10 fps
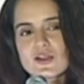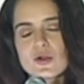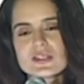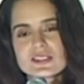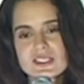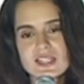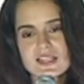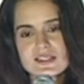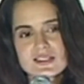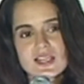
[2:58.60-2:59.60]
a
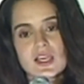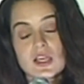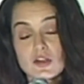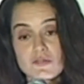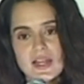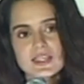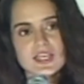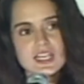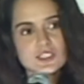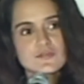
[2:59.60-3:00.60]
coincidence. In fact, the
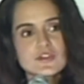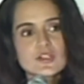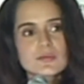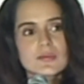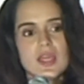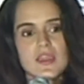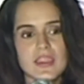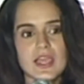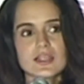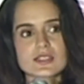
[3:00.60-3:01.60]
next film
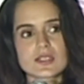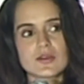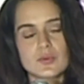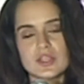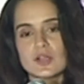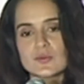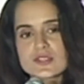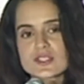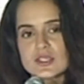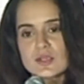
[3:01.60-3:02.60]
that Vidya
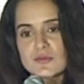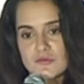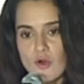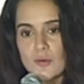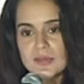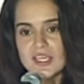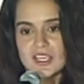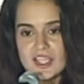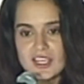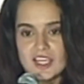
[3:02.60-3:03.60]
was doing before
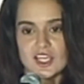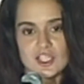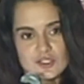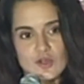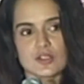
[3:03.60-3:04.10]
me is